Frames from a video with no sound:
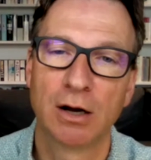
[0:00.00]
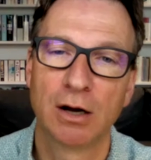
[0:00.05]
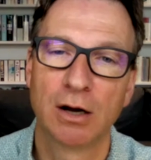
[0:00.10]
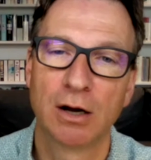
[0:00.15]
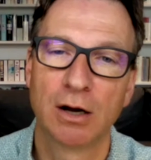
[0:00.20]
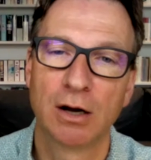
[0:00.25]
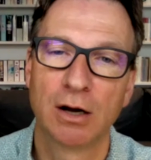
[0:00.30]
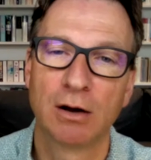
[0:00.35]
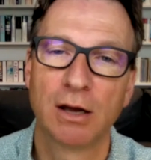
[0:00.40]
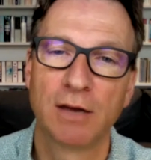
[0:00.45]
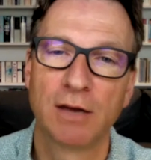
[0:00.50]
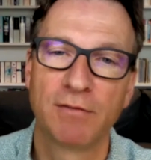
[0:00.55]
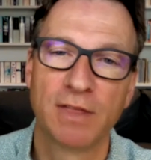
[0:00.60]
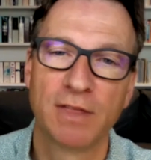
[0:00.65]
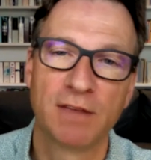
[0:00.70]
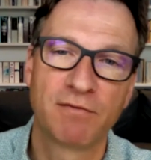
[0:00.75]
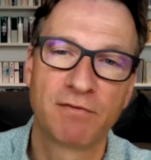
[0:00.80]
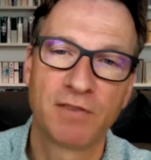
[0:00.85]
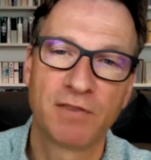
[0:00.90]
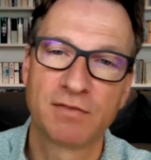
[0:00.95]
in the
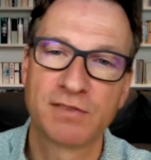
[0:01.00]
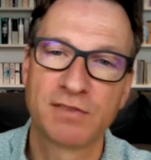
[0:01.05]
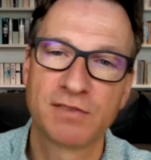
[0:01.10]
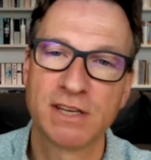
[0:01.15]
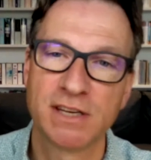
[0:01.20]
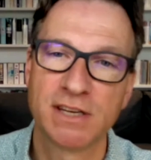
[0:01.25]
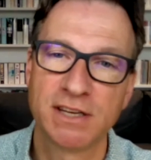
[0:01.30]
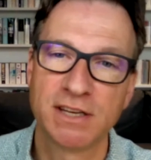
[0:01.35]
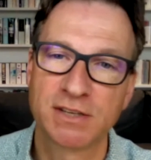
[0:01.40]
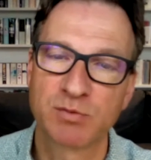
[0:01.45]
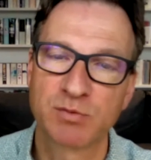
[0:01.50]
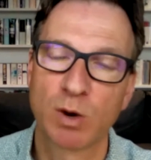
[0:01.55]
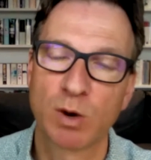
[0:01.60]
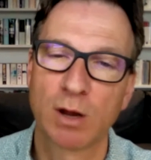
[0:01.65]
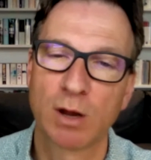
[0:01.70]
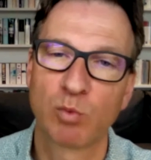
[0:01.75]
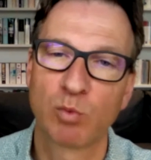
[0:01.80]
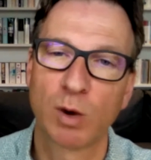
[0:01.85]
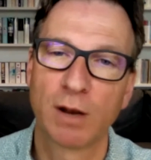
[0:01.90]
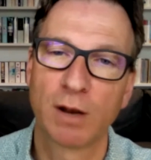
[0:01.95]
50s,
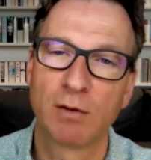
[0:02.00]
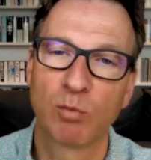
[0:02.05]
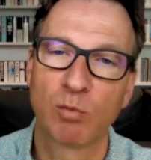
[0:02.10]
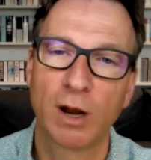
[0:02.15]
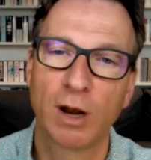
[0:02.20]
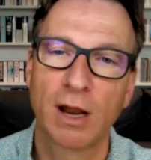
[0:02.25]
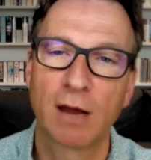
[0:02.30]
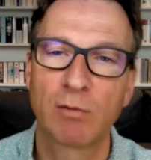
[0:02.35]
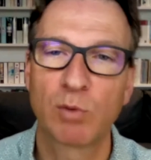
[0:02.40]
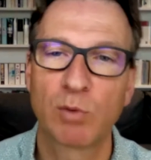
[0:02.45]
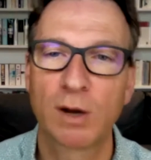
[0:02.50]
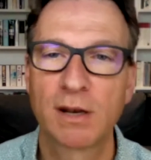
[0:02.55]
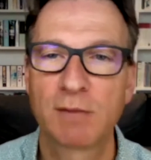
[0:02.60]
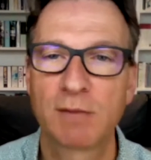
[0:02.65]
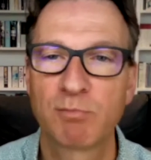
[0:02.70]
when